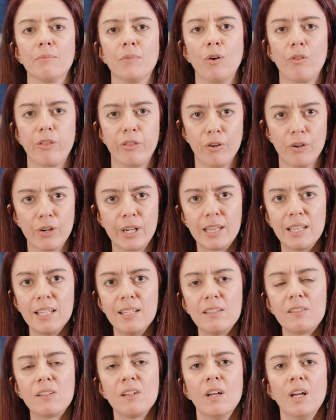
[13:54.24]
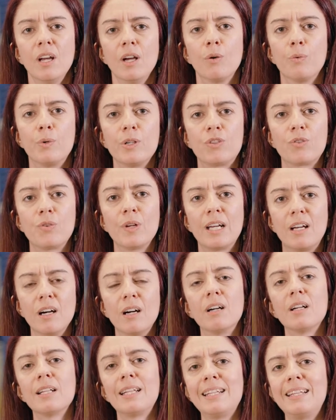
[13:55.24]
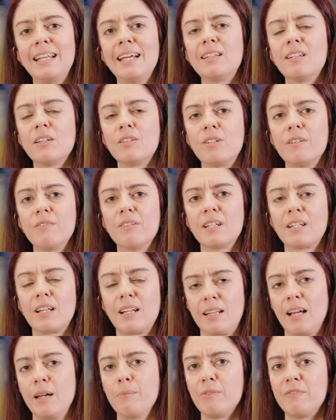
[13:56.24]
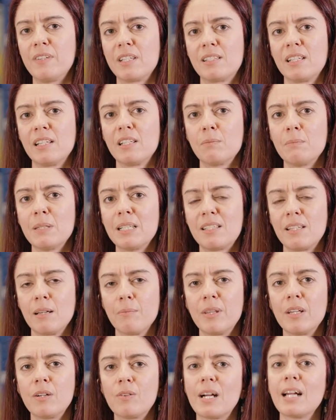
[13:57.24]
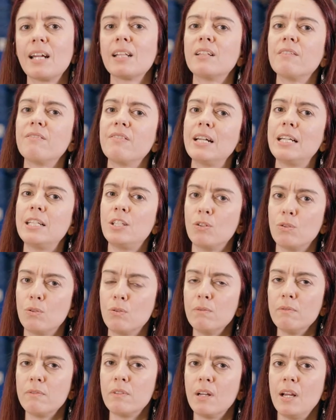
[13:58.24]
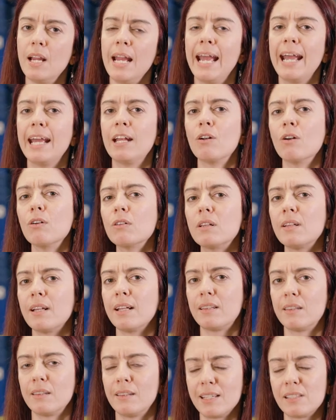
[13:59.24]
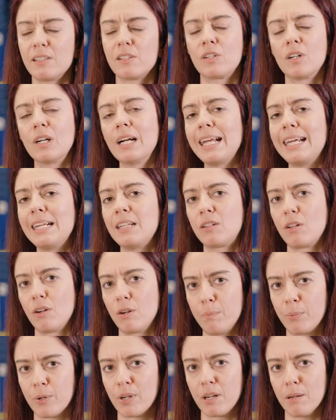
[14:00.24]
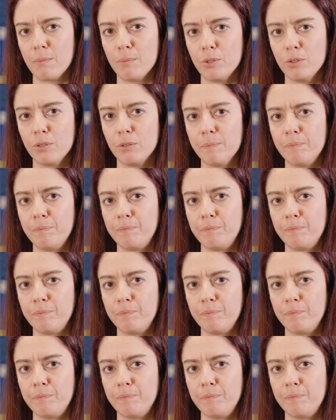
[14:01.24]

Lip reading: authorities, which regard the data-driven type of assessment something relatively new and not necessarily interpretable.